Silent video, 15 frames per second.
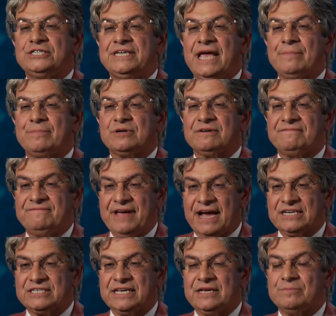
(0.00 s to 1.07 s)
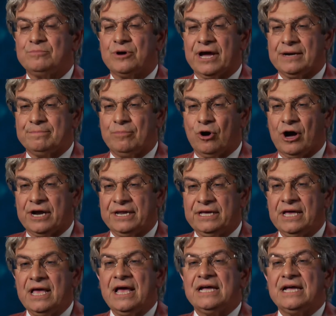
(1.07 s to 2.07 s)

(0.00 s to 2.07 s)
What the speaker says: tapered effect implant body,